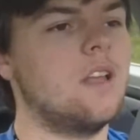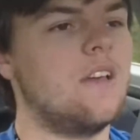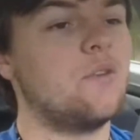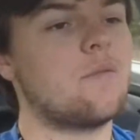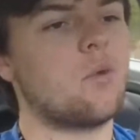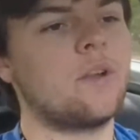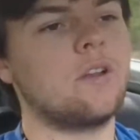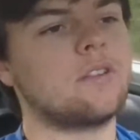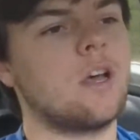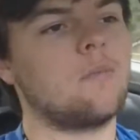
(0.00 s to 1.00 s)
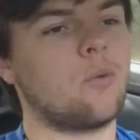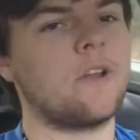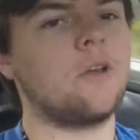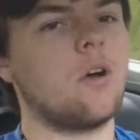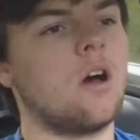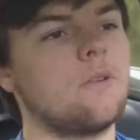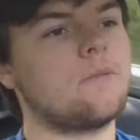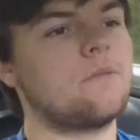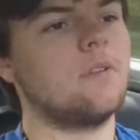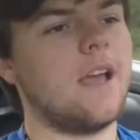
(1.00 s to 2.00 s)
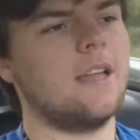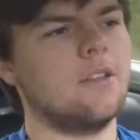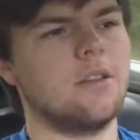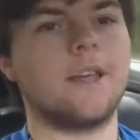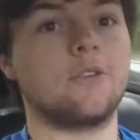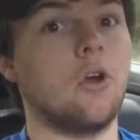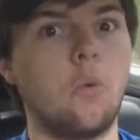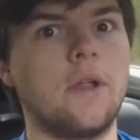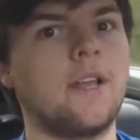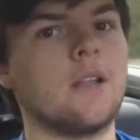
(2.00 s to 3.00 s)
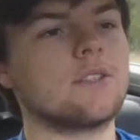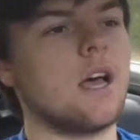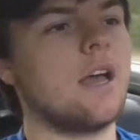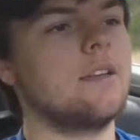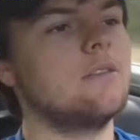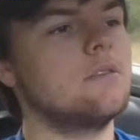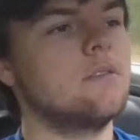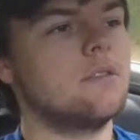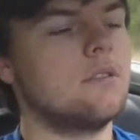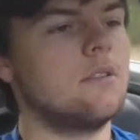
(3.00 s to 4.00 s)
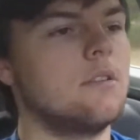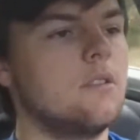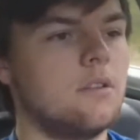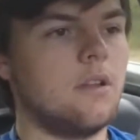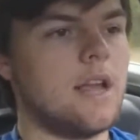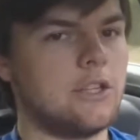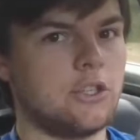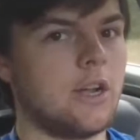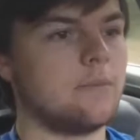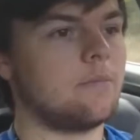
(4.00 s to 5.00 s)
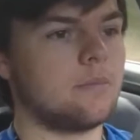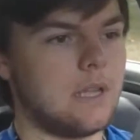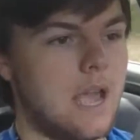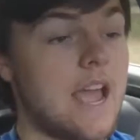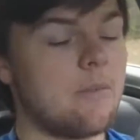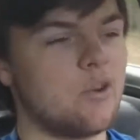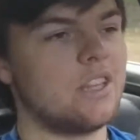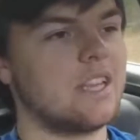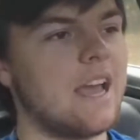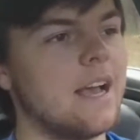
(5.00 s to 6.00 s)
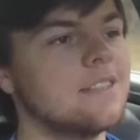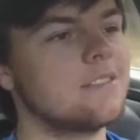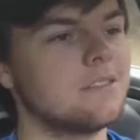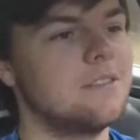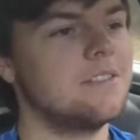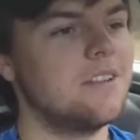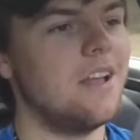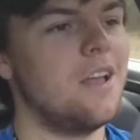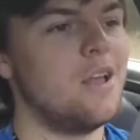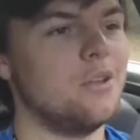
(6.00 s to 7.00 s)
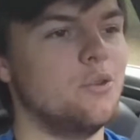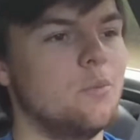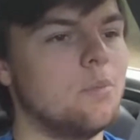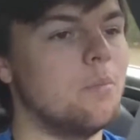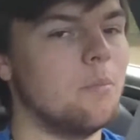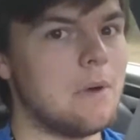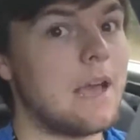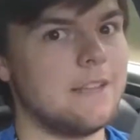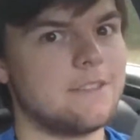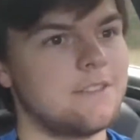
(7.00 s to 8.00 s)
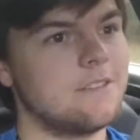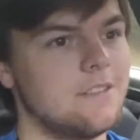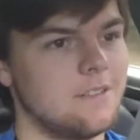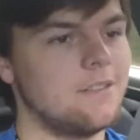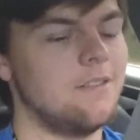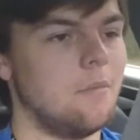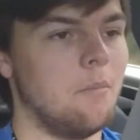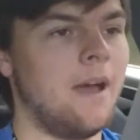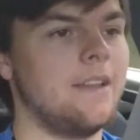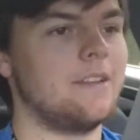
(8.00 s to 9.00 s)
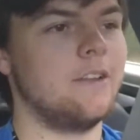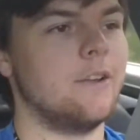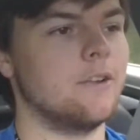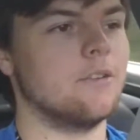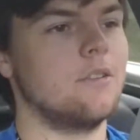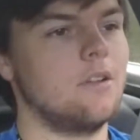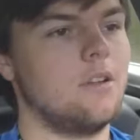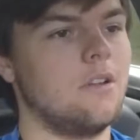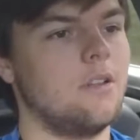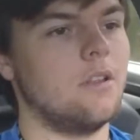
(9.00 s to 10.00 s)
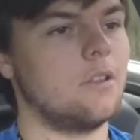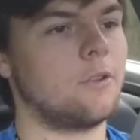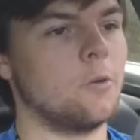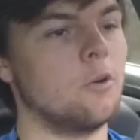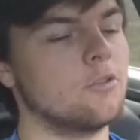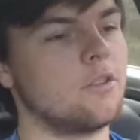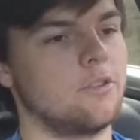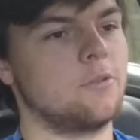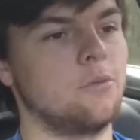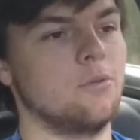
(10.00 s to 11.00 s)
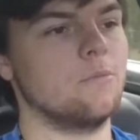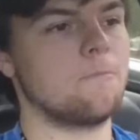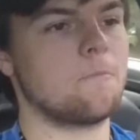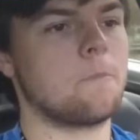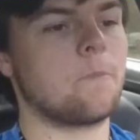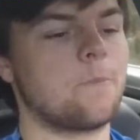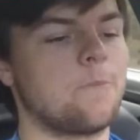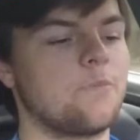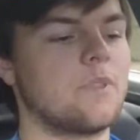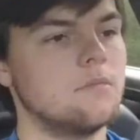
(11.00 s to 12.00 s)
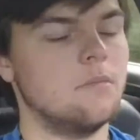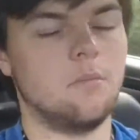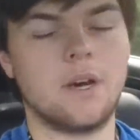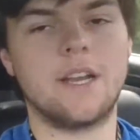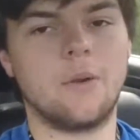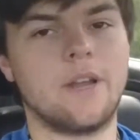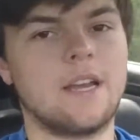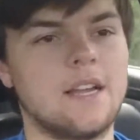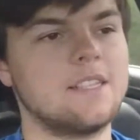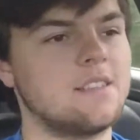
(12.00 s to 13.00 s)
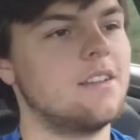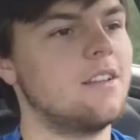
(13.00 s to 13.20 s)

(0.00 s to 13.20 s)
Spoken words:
If you have the windows up, the radio off, and like no wind outside, and you're not hammering the gas, you might hear the turbo start to spool. But anyway, guys,